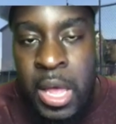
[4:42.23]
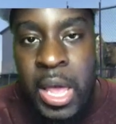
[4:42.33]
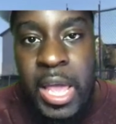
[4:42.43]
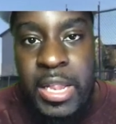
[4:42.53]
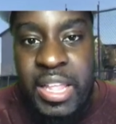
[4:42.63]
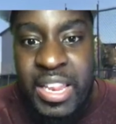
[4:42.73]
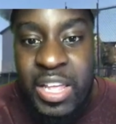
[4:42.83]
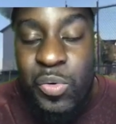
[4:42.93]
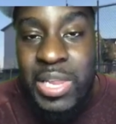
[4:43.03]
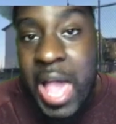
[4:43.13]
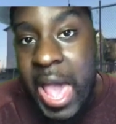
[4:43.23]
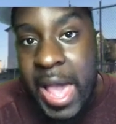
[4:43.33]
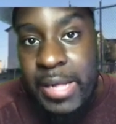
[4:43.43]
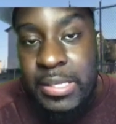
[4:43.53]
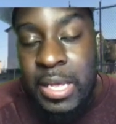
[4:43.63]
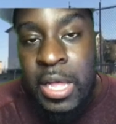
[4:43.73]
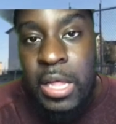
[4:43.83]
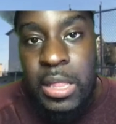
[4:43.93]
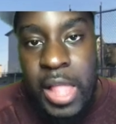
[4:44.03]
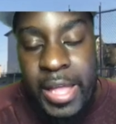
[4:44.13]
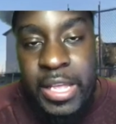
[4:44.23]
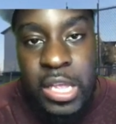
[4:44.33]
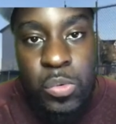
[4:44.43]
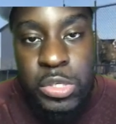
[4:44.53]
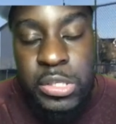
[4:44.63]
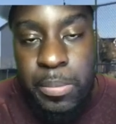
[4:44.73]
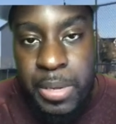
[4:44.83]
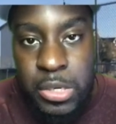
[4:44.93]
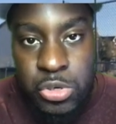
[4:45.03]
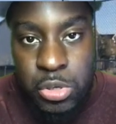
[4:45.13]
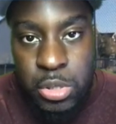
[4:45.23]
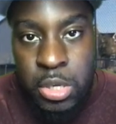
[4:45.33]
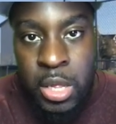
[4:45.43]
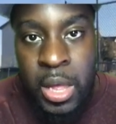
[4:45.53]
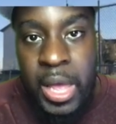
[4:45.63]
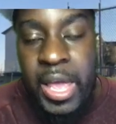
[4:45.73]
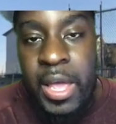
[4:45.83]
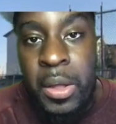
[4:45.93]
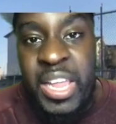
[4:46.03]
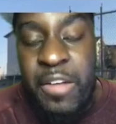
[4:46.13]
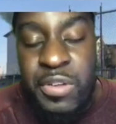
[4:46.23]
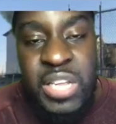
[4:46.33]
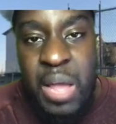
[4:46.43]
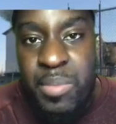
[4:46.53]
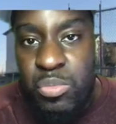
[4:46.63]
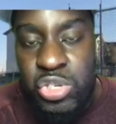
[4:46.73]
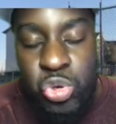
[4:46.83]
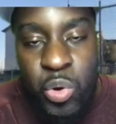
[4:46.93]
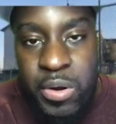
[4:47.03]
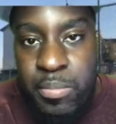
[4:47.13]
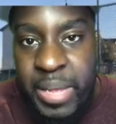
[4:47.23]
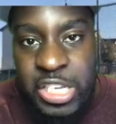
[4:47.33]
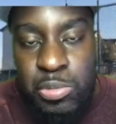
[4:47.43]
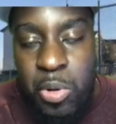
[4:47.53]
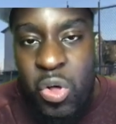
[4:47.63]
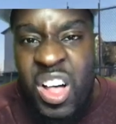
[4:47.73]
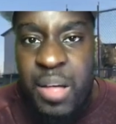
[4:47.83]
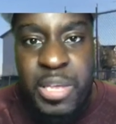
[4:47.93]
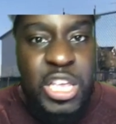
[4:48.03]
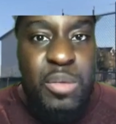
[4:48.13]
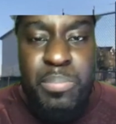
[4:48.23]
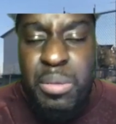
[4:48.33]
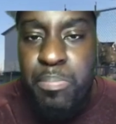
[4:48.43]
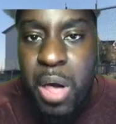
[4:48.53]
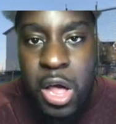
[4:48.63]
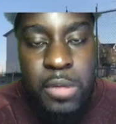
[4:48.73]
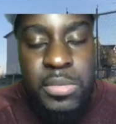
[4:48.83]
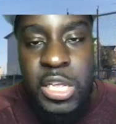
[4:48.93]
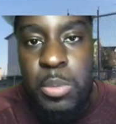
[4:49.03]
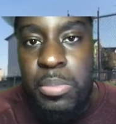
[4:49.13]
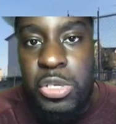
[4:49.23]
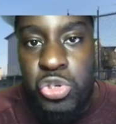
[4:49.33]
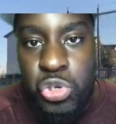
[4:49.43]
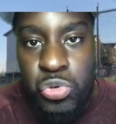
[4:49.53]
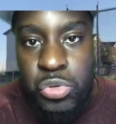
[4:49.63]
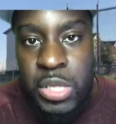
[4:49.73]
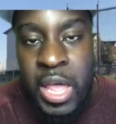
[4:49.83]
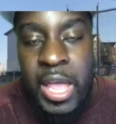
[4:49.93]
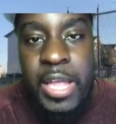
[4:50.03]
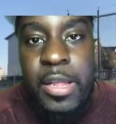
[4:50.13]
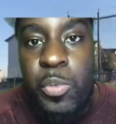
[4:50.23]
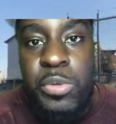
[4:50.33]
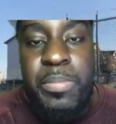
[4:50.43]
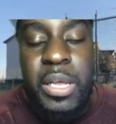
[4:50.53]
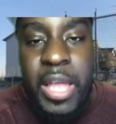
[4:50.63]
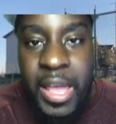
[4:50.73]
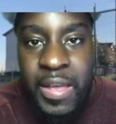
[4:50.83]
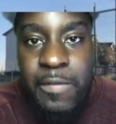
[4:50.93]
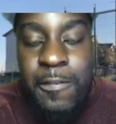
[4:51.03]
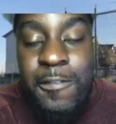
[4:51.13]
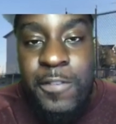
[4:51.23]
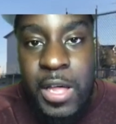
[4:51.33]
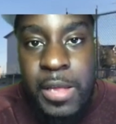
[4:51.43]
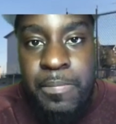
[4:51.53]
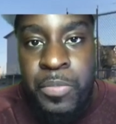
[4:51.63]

And then he would act like he was the pitcher. And every time I would square baseball up, he'd be pumped, he'd be juiced, and it became fun.